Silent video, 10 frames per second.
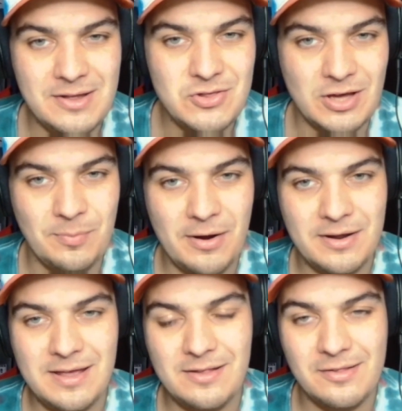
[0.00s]
check
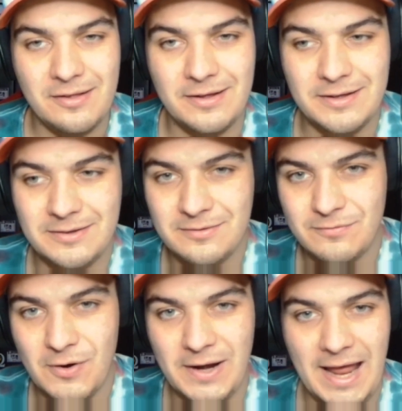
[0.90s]
parakeets
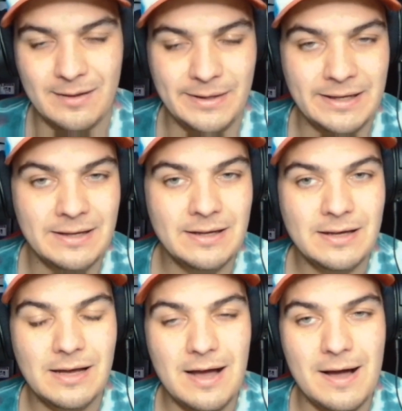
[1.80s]
for anatomy.
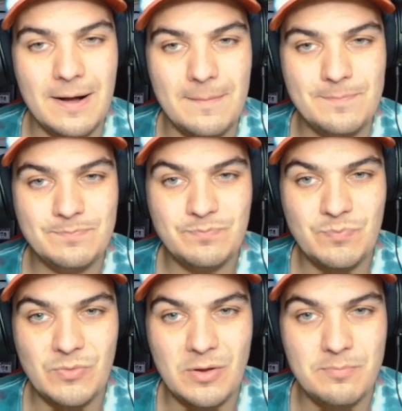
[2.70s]

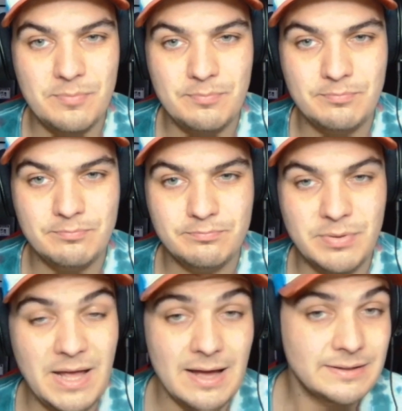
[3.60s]
But
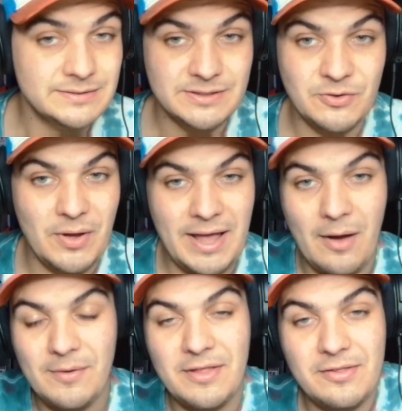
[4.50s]
yeah, he's going to hang out
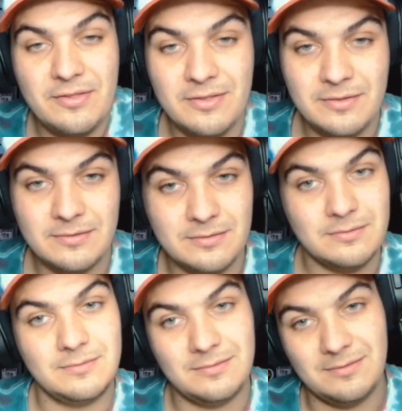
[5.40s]
with us.
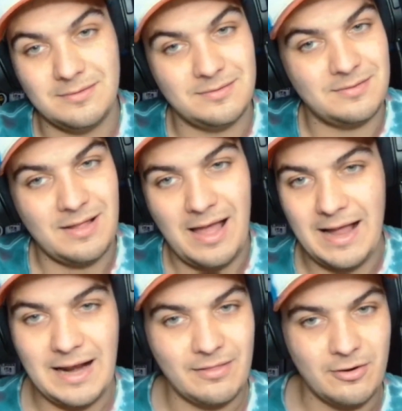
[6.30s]
I
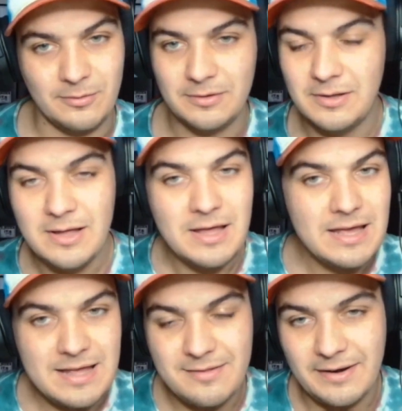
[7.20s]
got to learn.
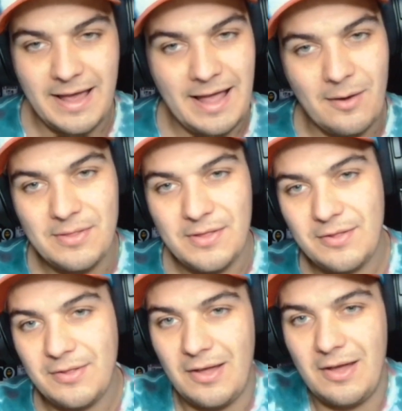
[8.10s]
He's going to hang out with
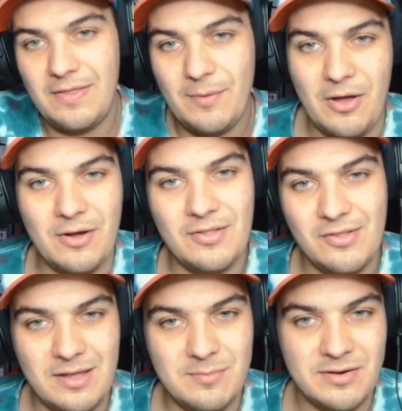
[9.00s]
us. That way y'all can
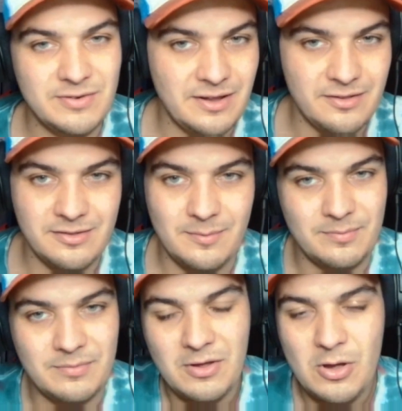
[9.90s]
see him. And if he does
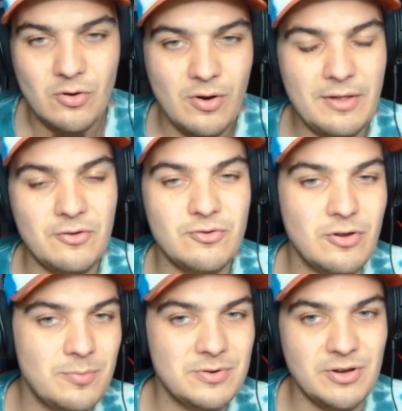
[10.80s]
something crazy or
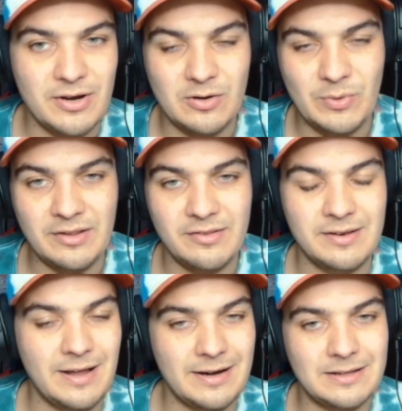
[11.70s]
stupid, y'all get to witness it.
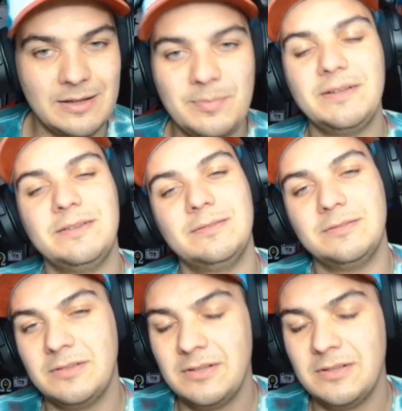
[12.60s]
And I get to clip it. And